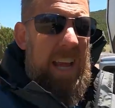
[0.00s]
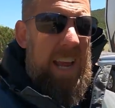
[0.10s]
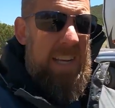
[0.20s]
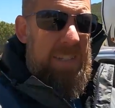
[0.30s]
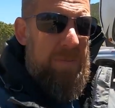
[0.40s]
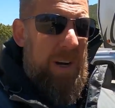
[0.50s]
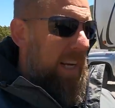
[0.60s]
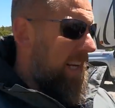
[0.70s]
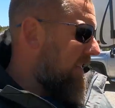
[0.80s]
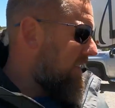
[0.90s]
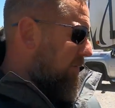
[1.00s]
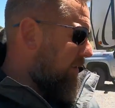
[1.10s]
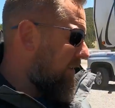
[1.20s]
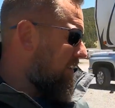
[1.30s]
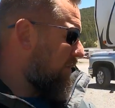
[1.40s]
and it's bringing in
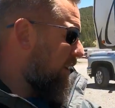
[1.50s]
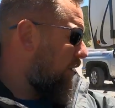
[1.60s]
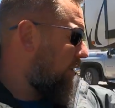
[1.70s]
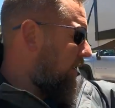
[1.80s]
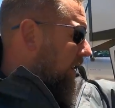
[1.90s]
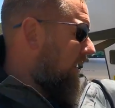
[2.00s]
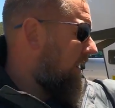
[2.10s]
some cold.